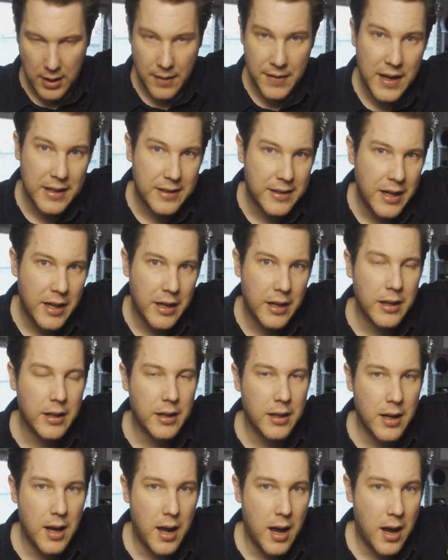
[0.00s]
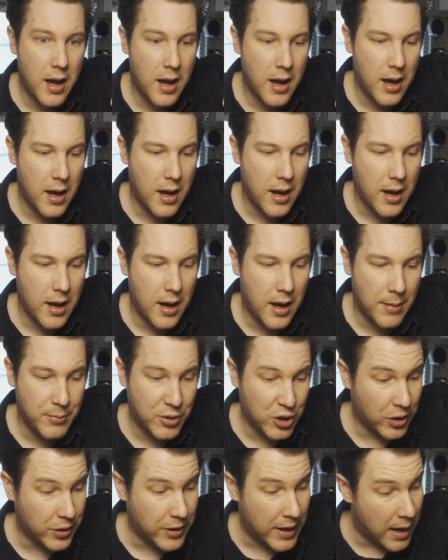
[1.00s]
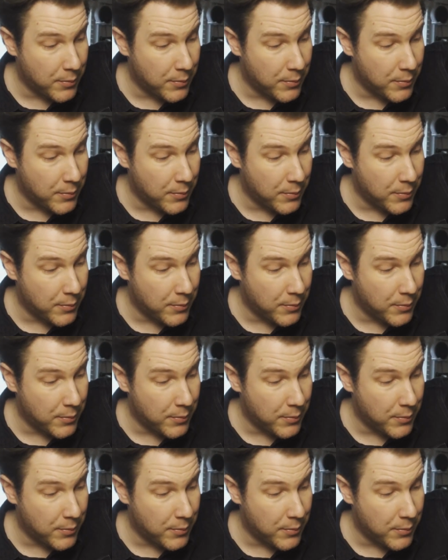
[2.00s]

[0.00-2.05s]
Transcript: And that's it. I'm done.